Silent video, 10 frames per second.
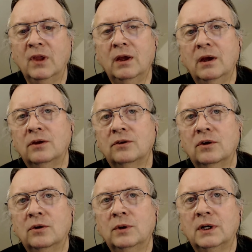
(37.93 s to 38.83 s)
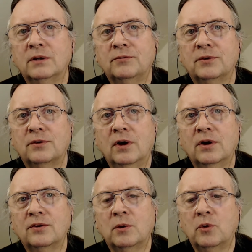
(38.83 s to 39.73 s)
So for
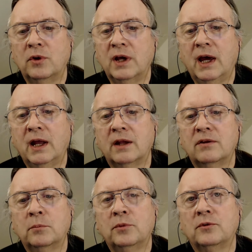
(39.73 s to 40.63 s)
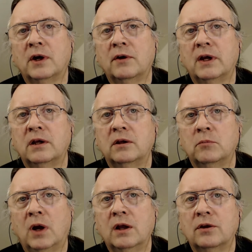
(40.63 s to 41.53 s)
starters, I'm going to add a temporary
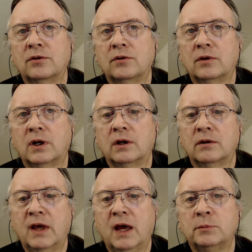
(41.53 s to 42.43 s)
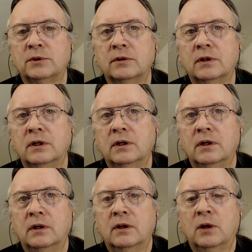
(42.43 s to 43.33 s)
monitor capture
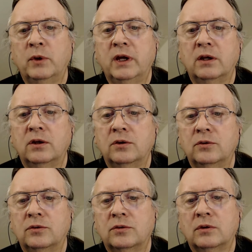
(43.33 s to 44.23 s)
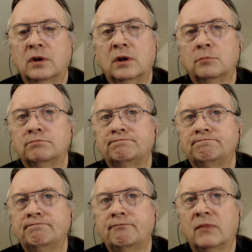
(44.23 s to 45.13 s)
that we can use
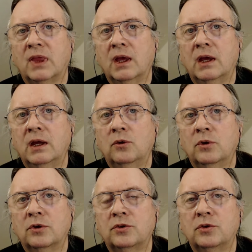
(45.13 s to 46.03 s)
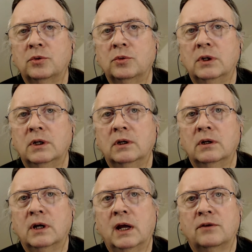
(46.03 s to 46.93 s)
in order to
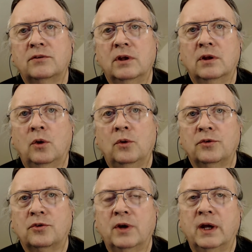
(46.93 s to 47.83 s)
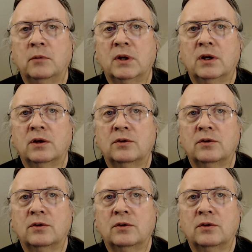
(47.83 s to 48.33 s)
kind of see the whole screen, because